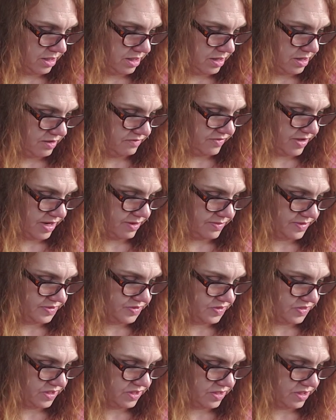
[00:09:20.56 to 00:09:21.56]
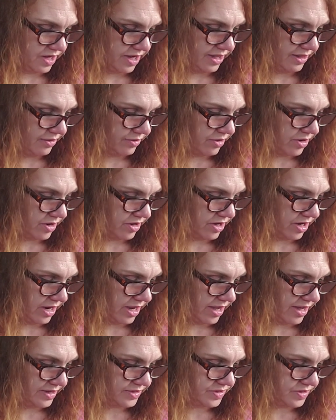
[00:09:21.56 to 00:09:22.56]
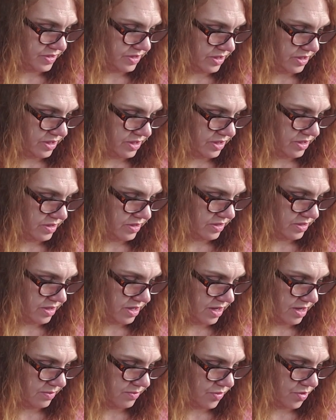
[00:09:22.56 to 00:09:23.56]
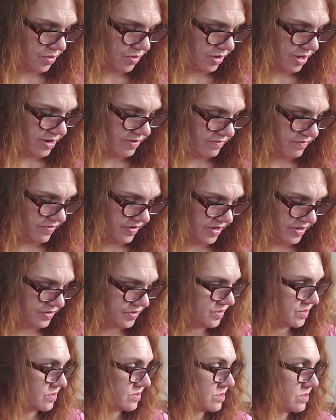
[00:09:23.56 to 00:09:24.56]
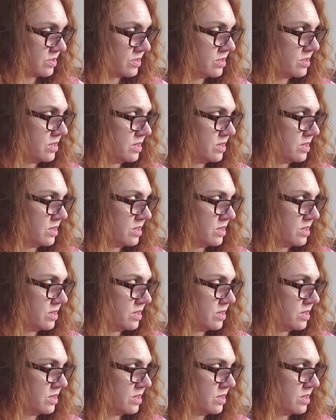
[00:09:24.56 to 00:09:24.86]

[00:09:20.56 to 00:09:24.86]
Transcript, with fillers: uh, vitamin C and hyaluronic acid um, Korean face,